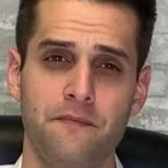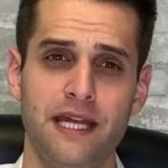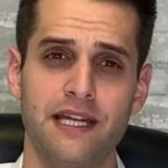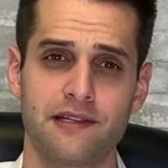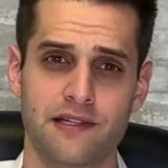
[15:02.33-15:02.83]

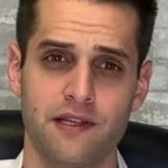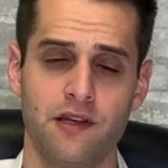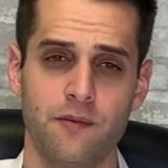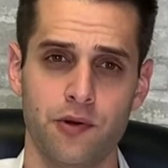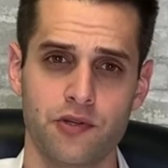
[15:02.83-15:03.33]
meetings,
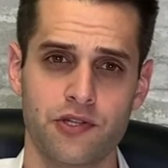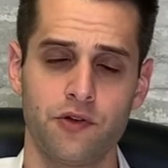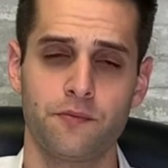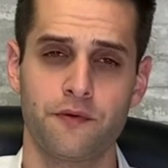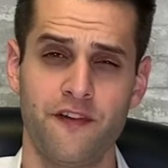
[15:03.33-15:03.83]

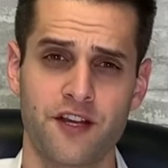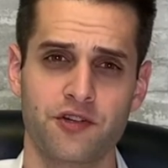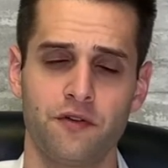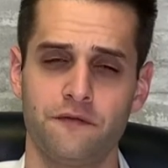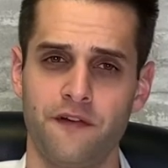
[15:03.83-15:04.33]
personal,
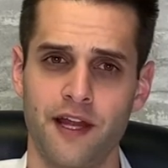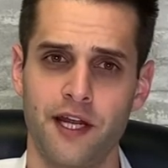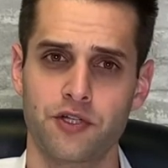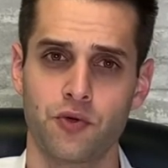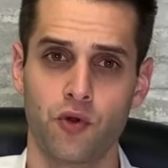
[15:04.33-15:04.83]
professional, and
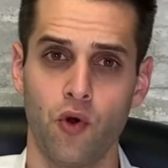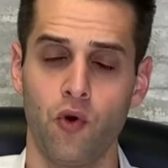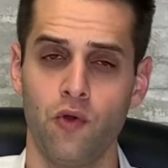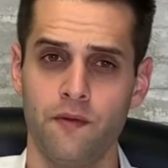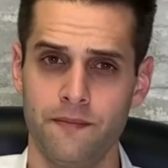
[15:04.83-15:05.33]
financial
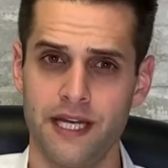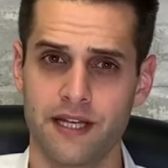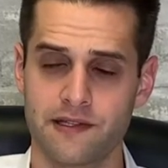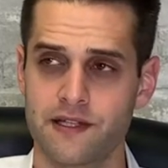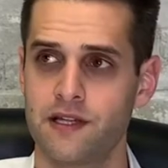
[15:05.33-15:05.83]
goal
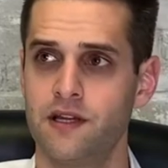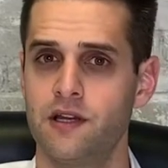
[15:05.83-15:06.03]
meetings.